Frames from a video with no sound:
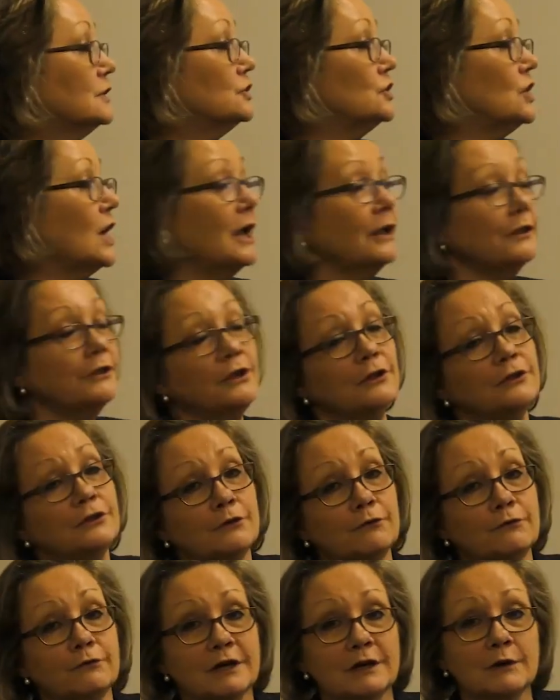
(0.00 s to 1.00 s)
check that
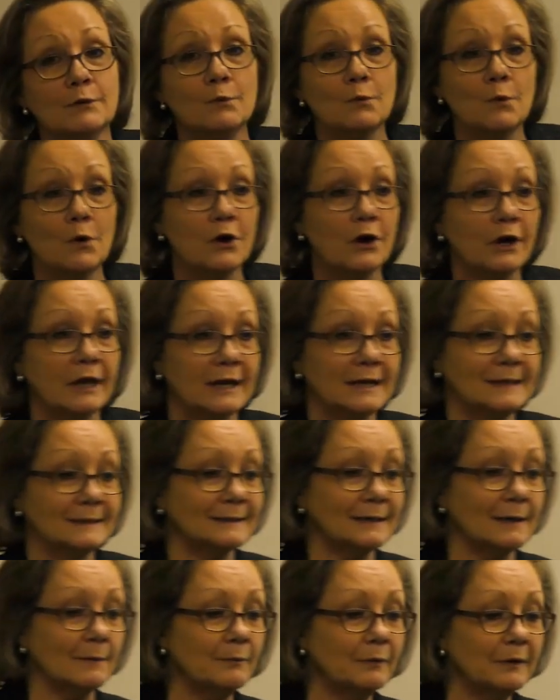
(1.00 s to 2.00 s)
the written work
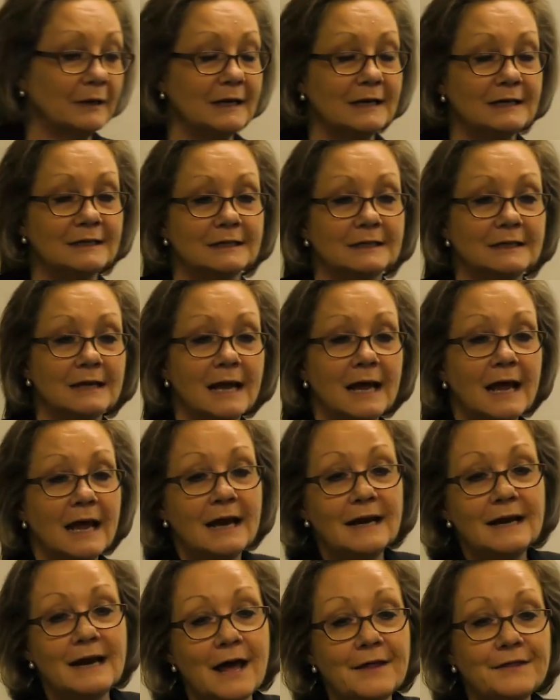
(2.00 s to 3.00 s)
is completed.
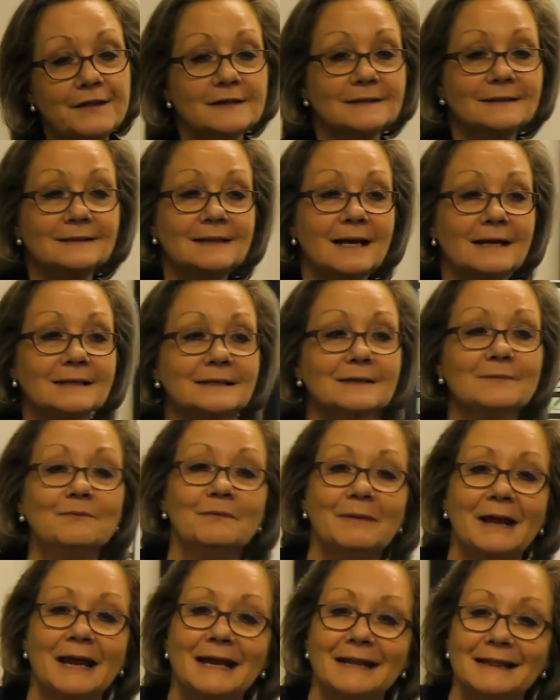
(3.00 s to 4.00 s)
Now, this
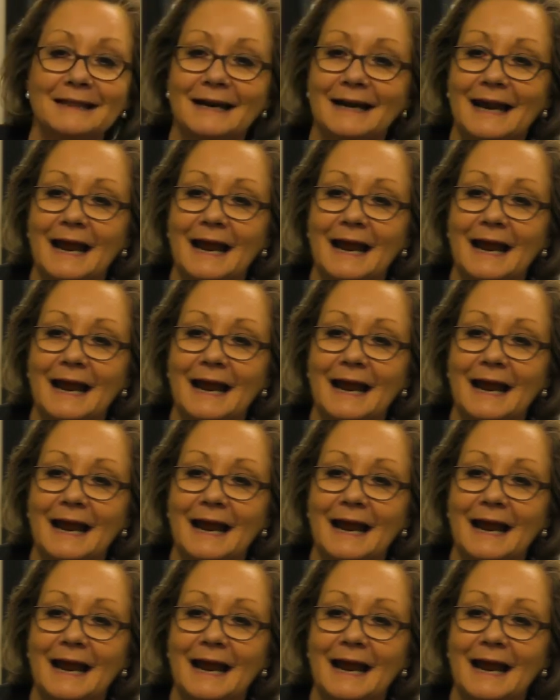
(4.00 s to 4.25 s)
doesn't mean that